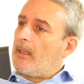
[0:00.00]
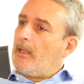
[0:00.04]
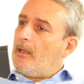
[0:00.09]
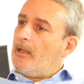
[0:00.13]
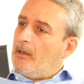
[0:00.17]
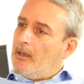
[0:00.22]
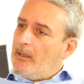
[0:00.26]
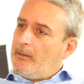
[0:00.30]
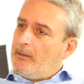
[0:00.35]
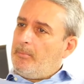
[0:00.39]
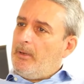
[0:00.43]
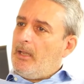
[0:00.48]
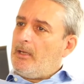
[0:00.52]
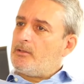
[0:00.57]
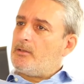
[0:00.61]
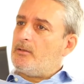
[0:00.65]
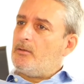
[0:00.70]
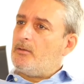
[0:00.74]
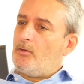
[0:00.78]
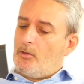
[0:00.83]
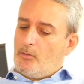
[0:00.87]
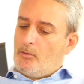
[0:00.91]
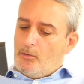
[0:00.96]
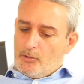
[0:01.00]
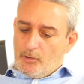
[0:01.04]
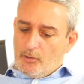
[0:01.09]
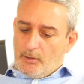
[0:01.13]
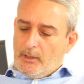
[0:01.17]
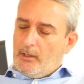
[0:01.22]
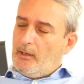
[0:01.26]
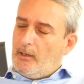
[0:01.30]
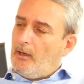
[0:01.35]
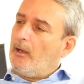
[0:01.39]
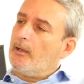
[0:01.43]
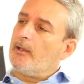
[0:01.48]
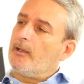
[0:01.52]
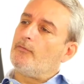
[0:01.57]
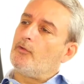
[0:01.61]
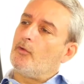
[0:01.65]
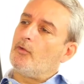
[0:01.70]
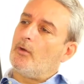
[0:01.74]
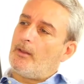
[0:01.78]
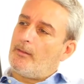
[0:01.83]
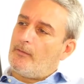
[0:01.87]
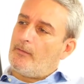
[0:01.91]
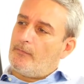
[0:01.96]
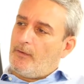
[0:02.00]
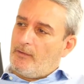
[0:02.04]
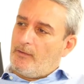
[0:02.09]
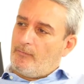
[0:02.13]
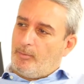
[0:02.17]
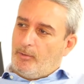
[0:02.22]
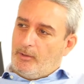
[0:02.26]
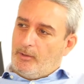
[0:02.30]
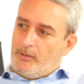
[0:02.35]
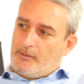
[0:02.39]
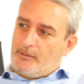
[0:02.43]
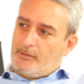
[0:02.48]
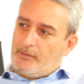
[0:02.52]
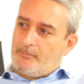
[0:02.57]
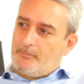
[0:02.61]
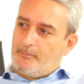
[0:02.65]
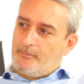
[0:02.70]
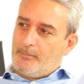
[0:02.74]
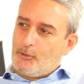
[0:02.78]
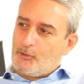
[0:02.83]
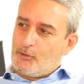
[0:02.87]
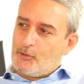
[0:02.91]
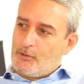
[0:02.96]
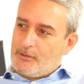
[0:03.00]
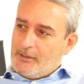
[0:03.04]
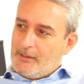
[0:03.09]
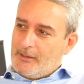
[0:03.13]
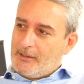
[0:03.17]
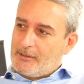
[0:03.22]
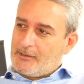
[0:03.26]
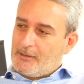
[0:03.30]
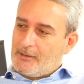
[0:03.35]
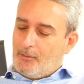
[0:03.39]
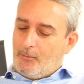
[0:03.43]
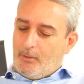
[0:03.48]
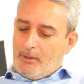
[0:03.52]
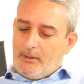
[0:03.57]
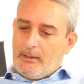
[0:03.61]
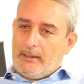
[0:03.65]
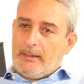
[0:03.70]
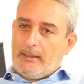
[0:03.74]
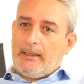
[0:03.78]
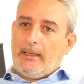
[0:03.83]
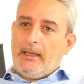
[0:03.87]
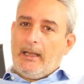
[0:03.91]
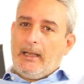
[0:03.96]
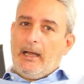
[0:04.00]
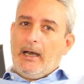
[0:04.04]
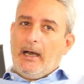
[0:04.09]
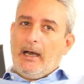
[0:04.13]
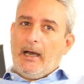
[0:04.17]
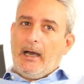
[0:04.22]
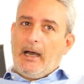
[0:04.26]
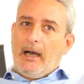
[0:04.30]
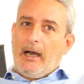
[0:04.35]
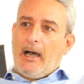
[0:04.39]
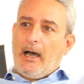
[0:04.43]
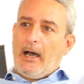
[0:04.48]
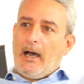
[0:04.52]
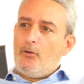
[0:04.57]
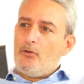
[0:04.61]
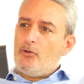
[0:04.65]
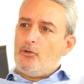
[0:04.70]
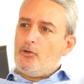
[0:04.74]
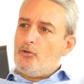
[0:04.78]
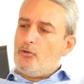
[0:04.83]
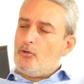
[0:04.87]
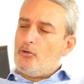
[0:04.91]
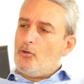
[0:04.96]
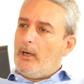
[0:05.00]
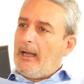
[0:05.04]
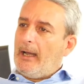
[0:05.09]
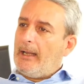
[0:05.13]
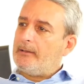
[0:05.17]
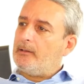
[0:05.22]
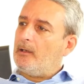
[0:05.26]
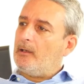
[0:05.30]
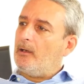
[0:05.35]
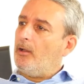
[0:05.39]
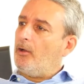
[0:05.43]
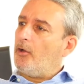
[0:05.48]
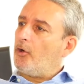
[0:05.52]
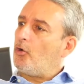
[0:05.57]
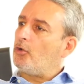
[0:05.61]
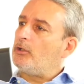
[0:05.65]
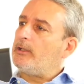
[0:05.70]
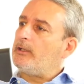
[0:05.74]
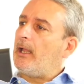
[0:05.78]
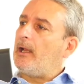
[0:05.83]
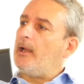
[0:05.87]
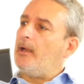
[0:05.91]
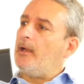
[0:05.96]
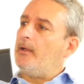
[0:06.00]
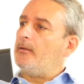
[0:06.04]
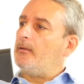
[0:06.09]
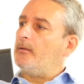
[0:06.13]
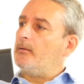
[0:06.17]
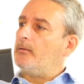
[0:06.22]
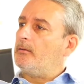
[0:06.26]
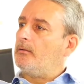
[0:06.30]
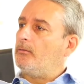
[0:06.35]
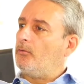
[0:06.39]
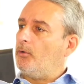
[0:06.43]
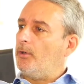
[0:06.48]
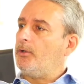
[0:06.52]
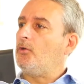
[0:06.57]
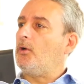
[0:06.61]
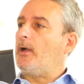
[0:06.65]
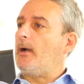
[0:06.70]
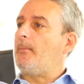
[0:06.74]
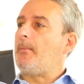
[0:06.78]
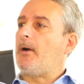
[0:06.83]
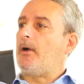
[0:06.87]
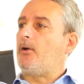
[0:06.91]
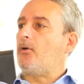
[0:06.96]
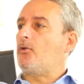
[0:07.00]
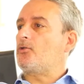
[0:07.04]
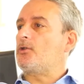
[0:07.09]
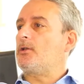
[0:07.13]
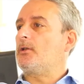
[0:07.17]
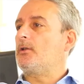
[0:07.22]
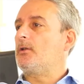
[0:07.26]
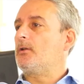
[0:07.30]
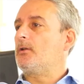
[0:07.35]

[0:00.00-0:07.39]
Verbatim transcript: Let me ask you a question here. I'll give you another five points mm. because it's an extra one. Yeah. How do you handle raw talent when you come across it?